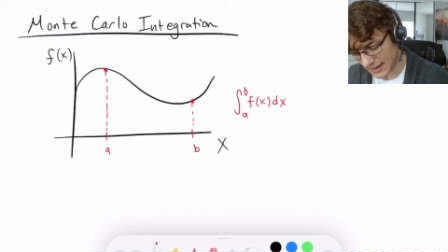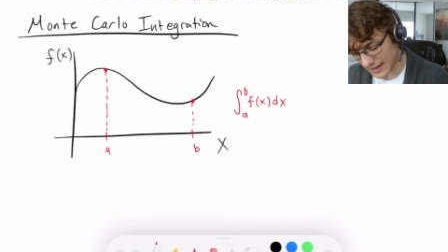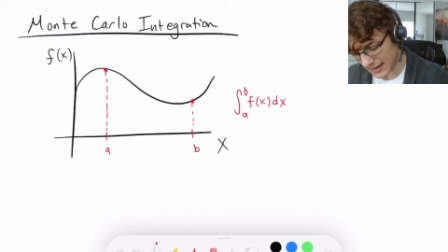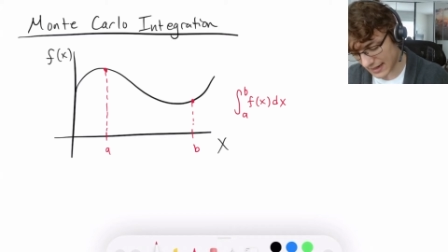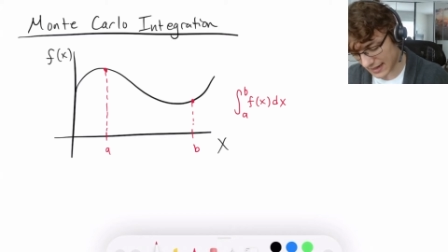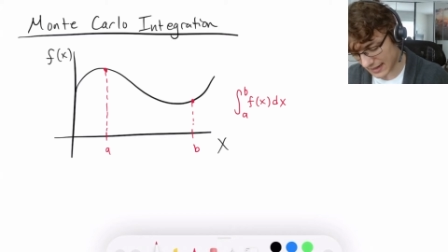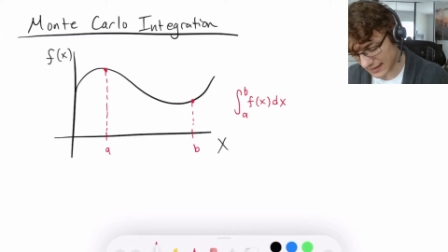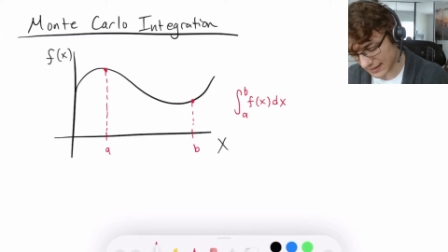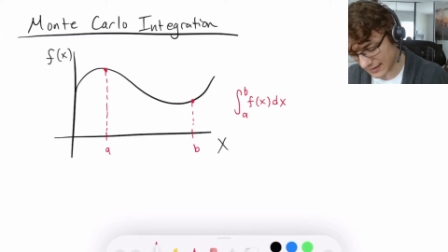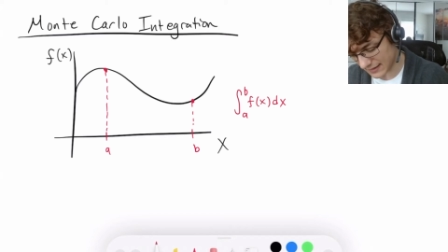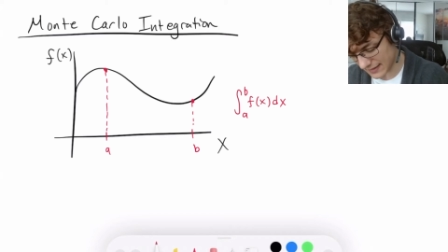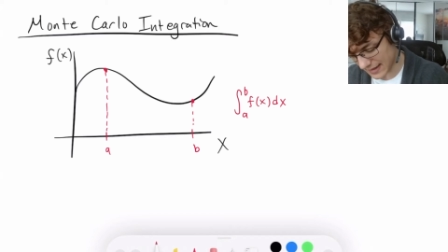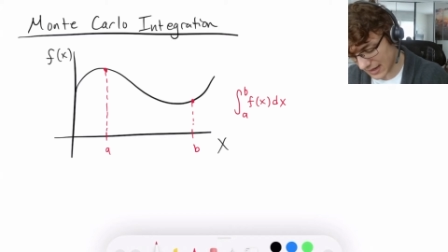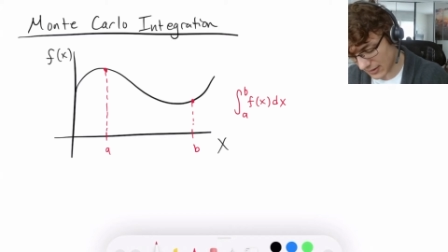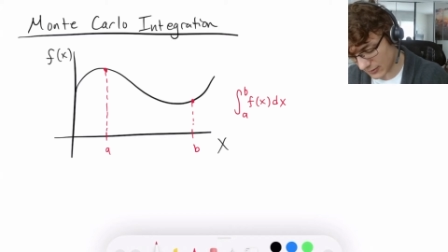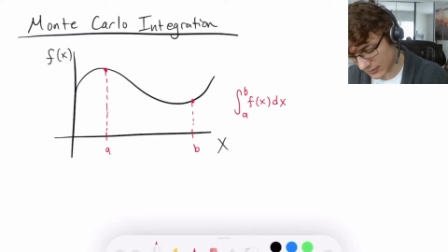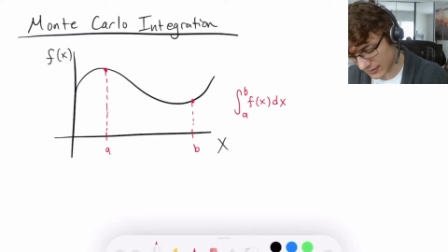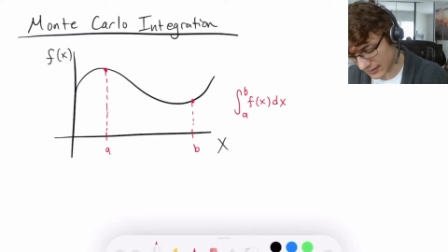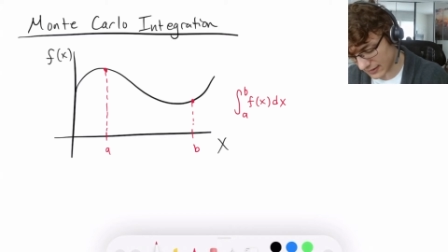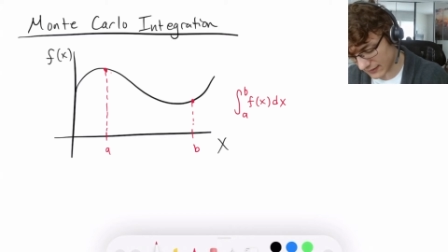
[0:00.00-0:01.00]
And
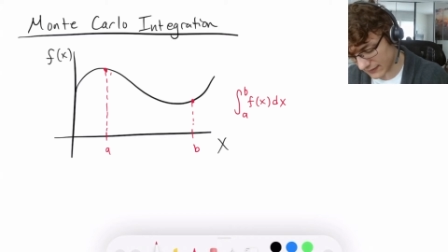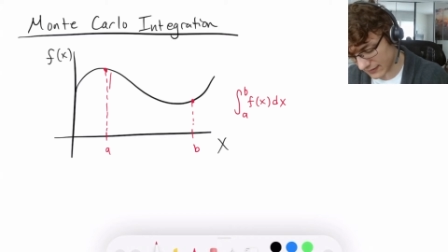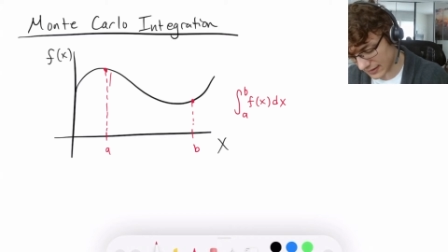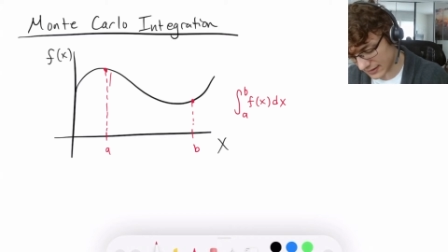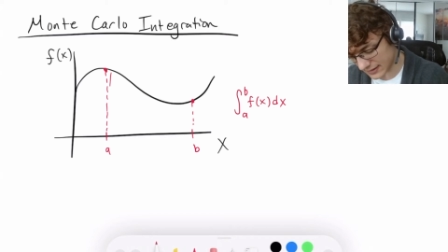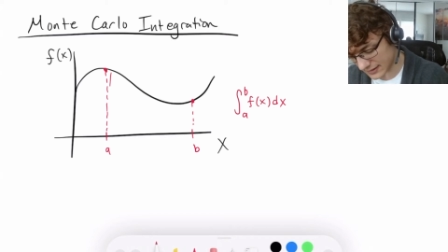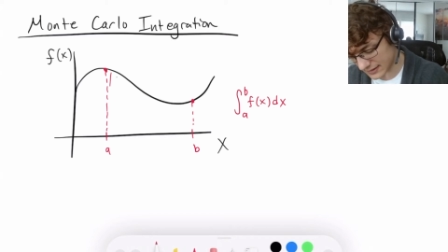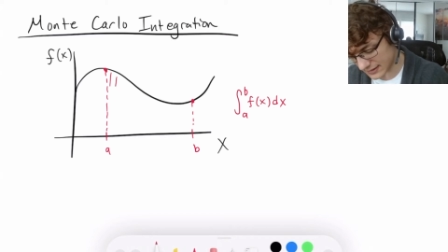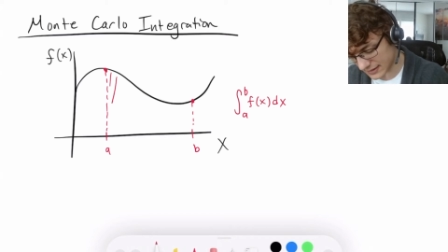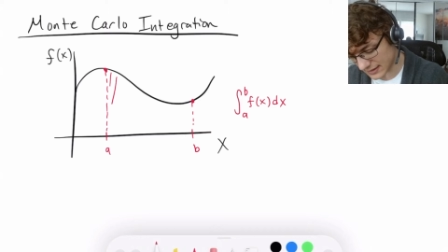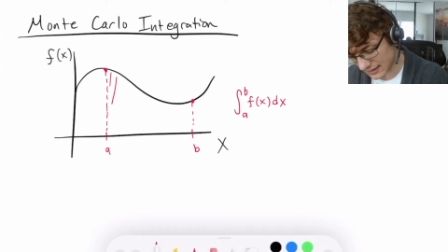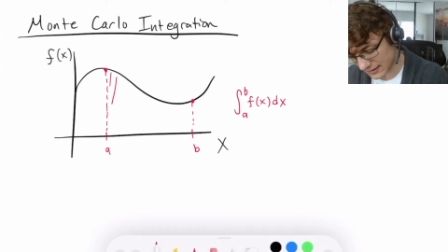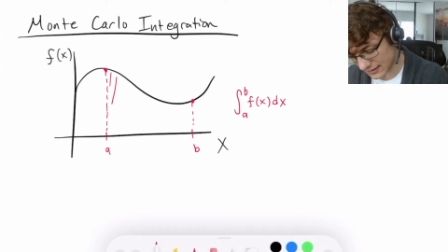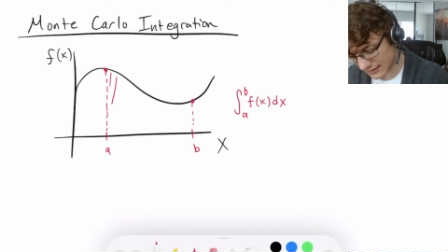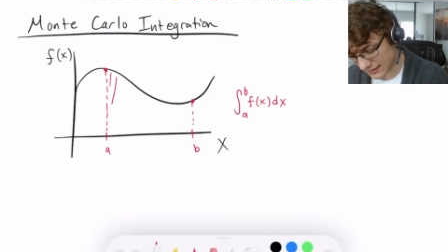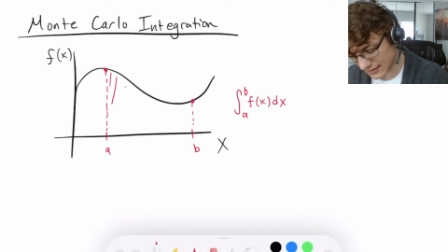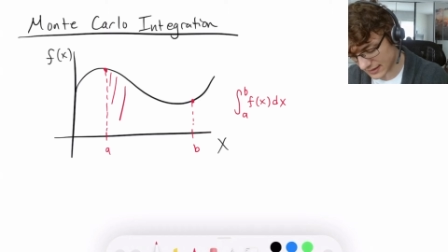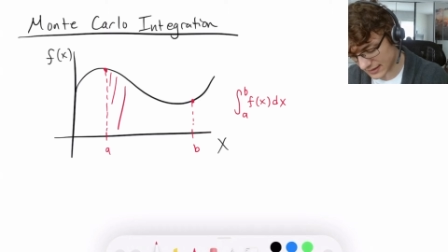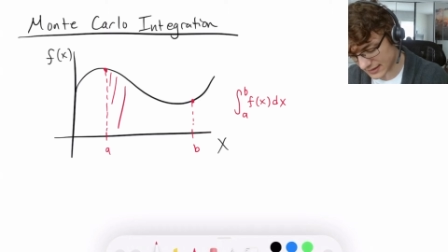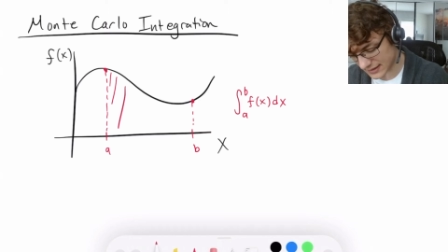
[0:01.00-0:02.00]
that would give us
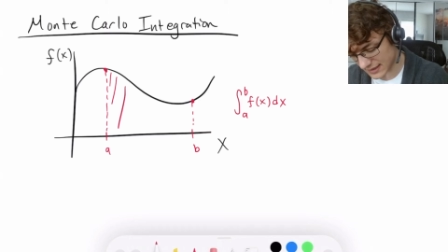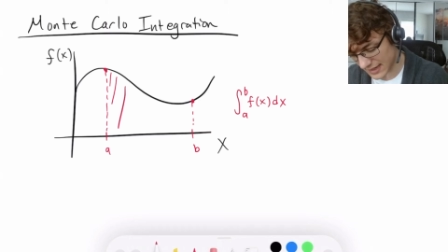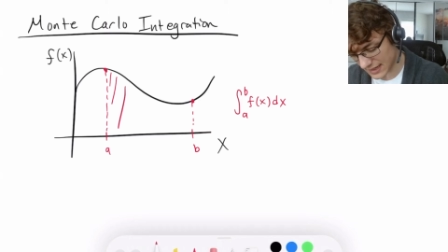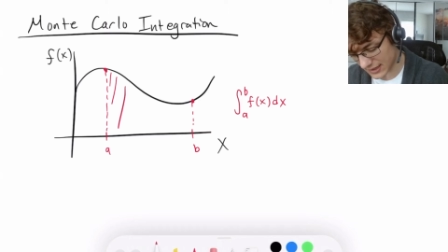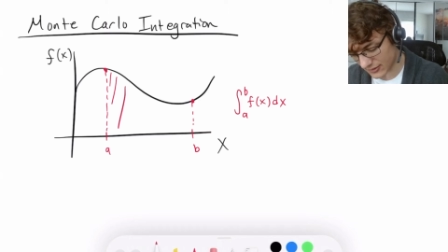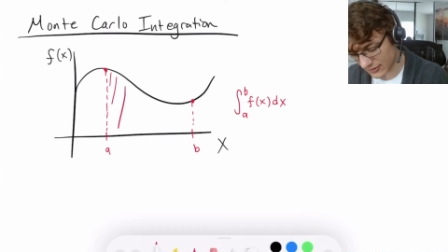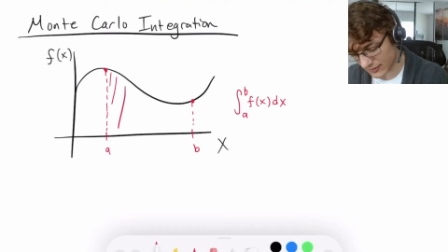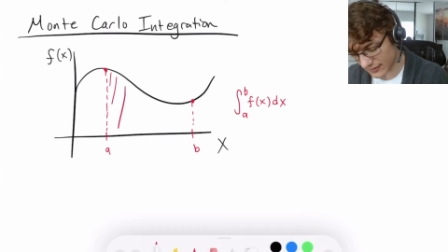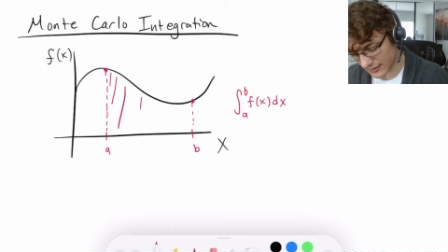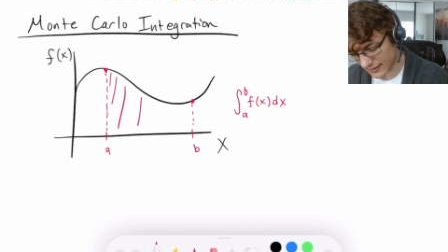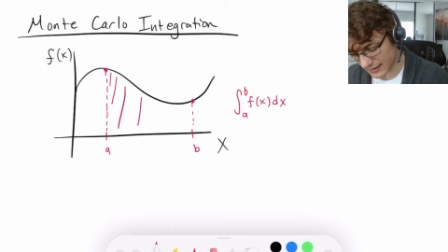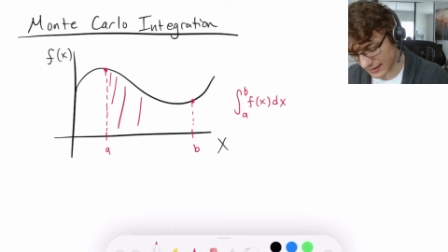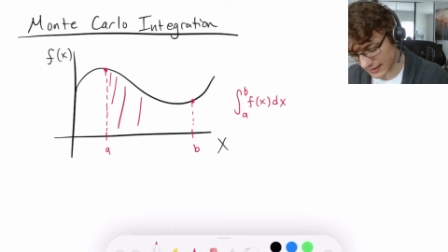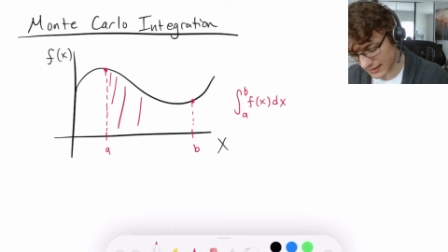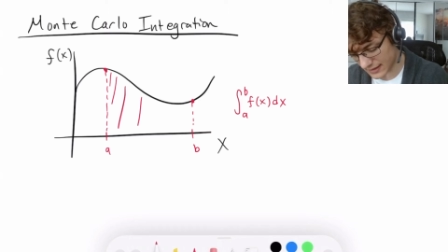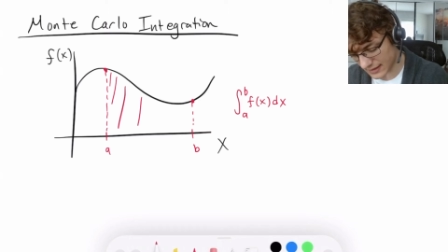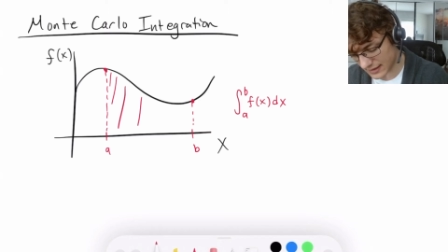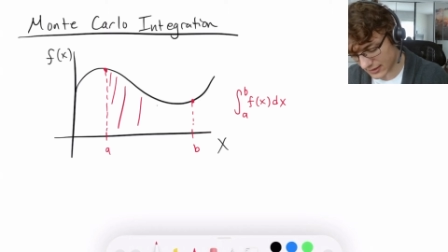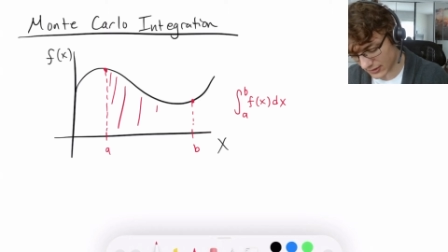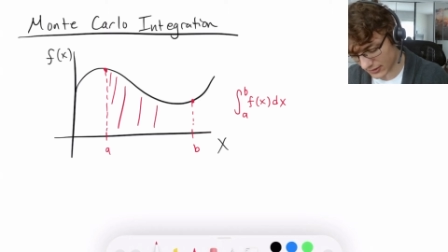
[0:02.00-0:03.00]
this area
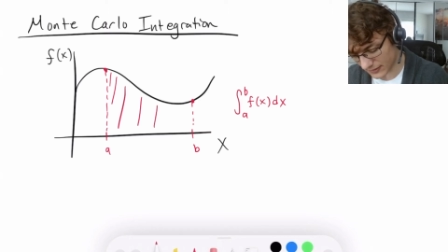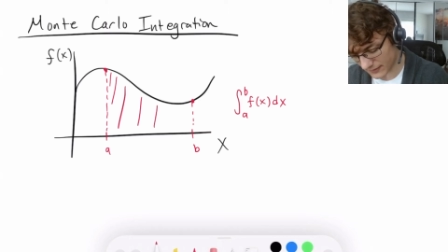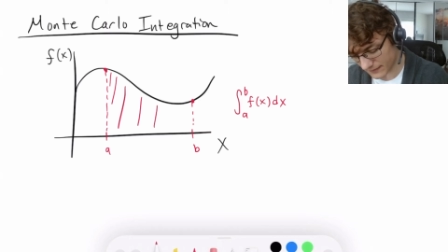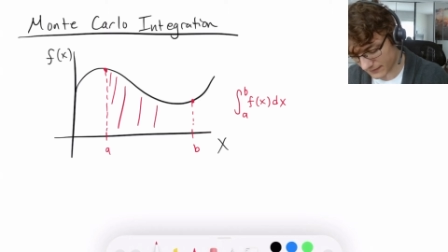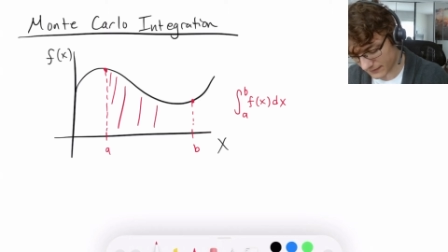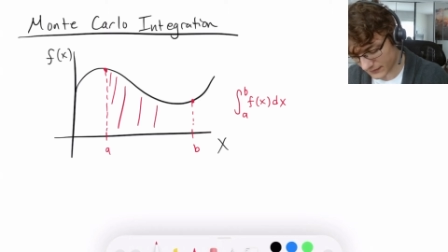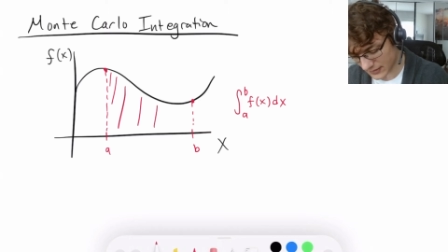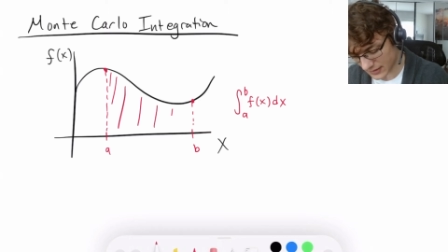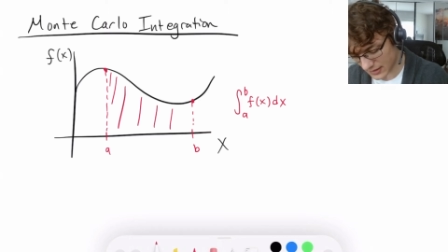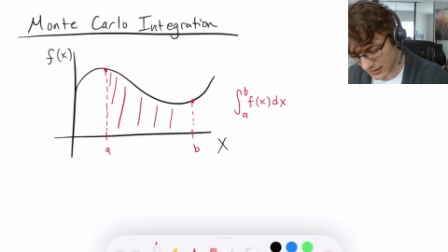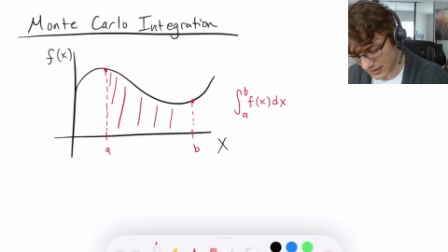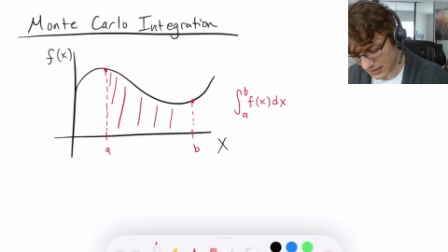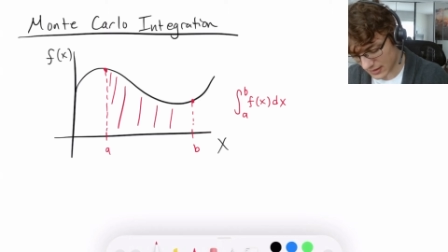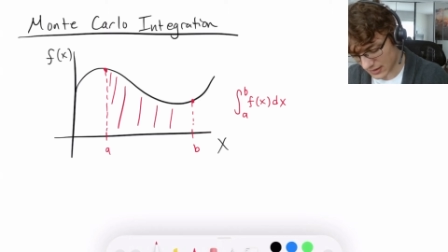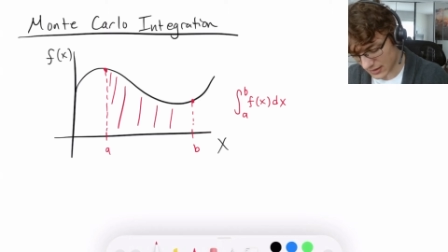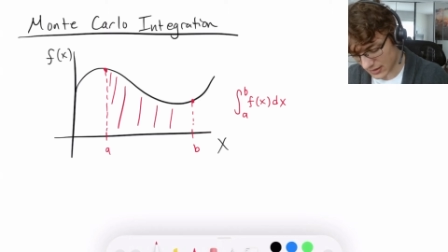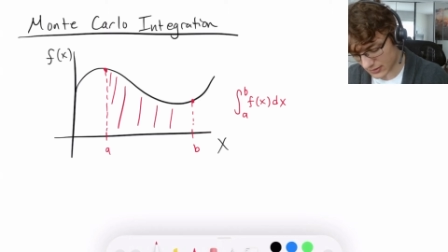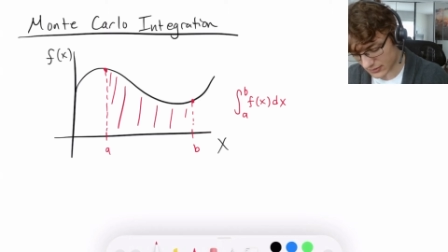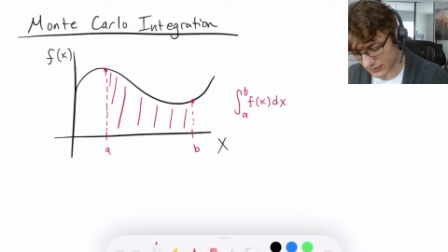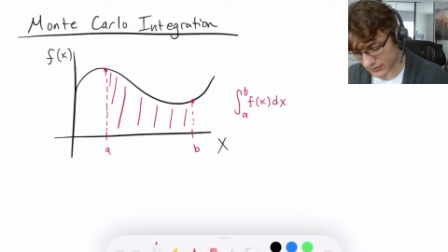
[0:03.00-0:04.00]
here
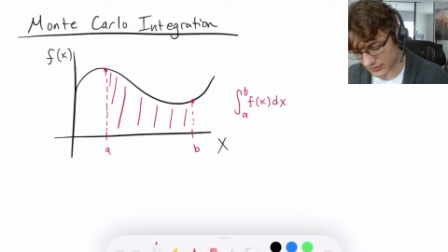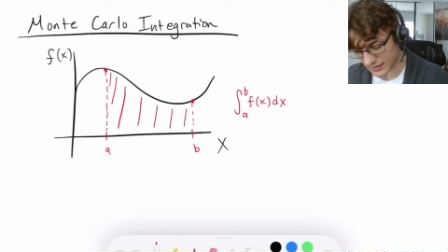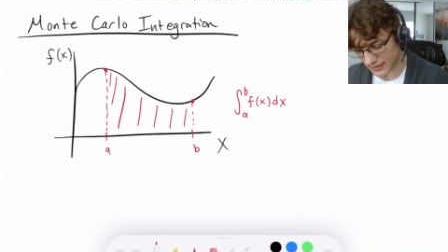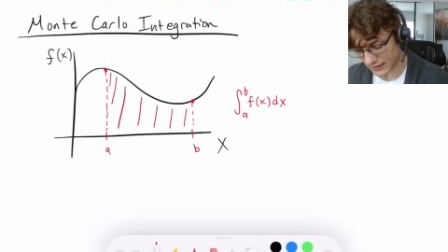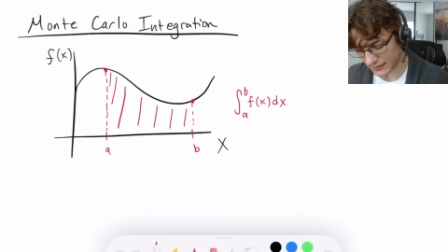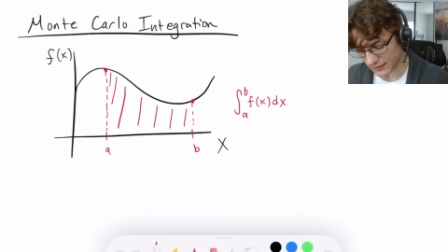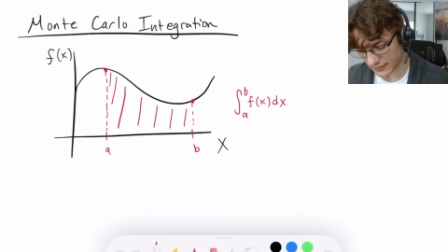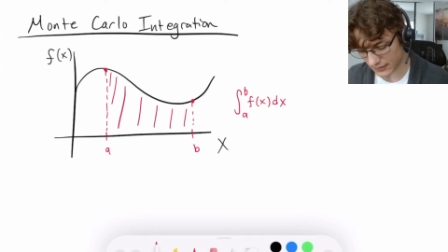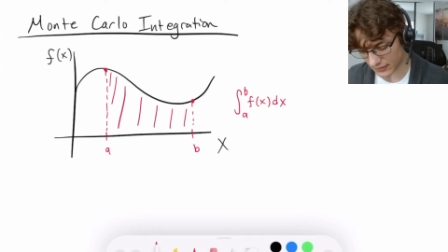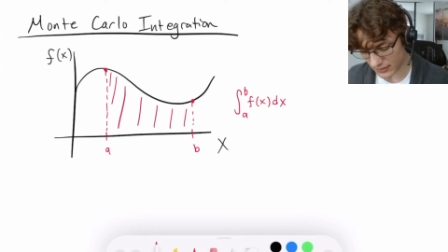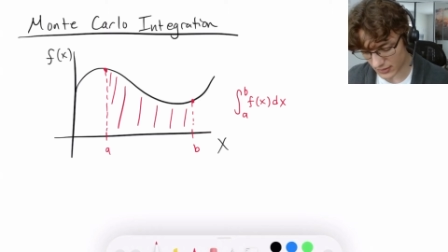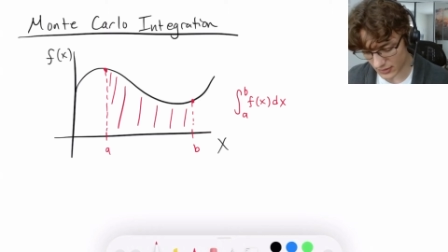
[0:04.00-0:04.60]
underneath the